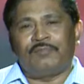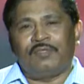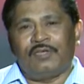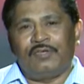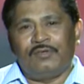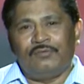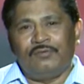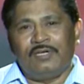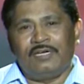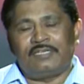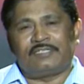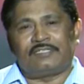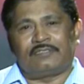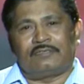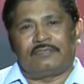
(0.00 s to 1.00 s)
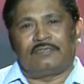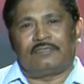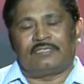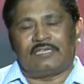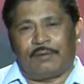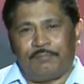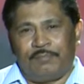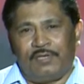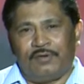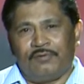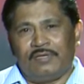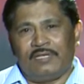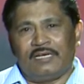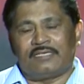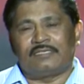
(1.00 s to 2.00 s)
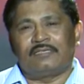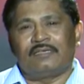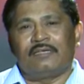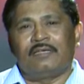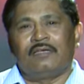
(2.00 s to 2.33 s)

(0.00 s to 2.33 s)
the units, sampling units,